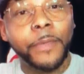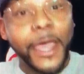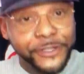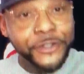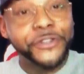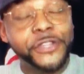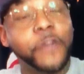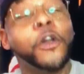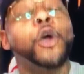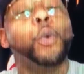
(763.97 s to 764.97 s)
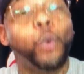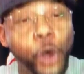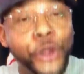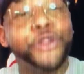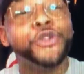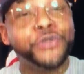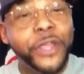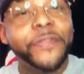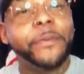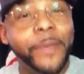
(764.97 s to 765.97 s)
Ask yourself, where do you
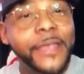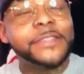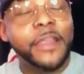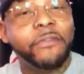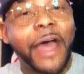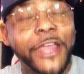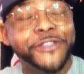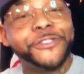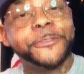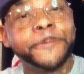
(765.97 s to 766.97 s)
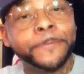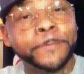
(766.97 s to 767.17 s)
get the best advice?